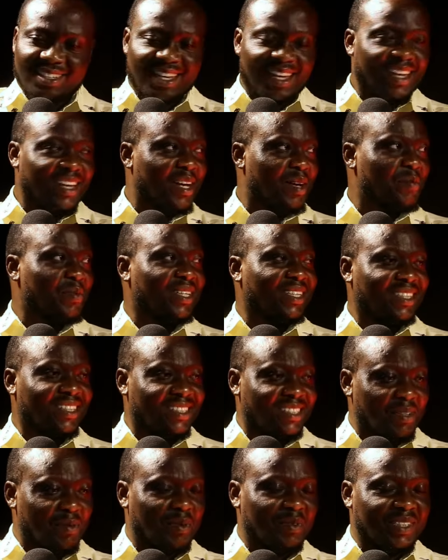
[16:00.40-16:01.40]
mm. I mean,
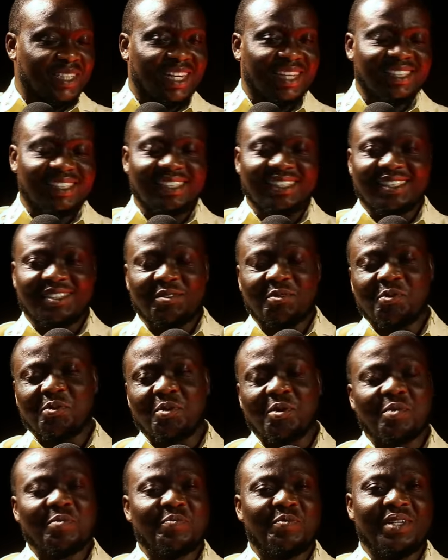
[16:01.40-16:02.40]
some of the artists who
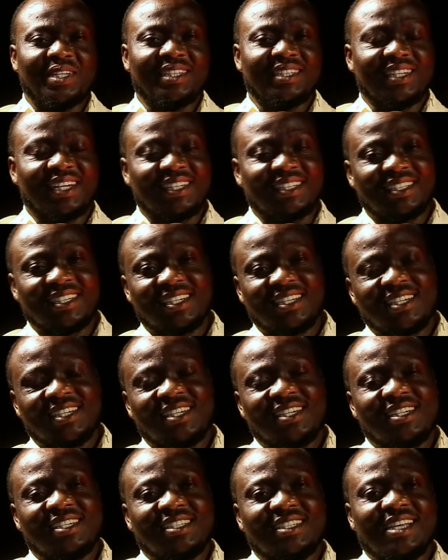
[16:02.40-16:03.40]
complain that
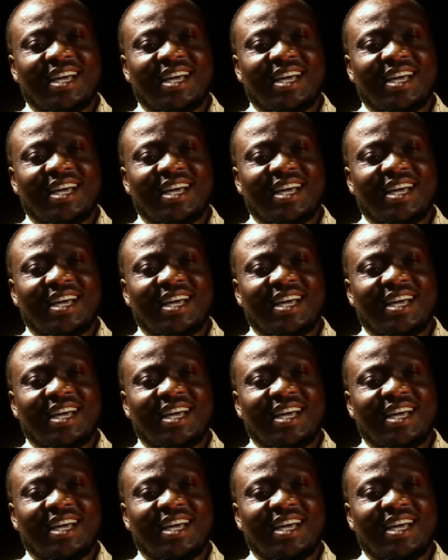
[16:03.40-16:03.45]
mm.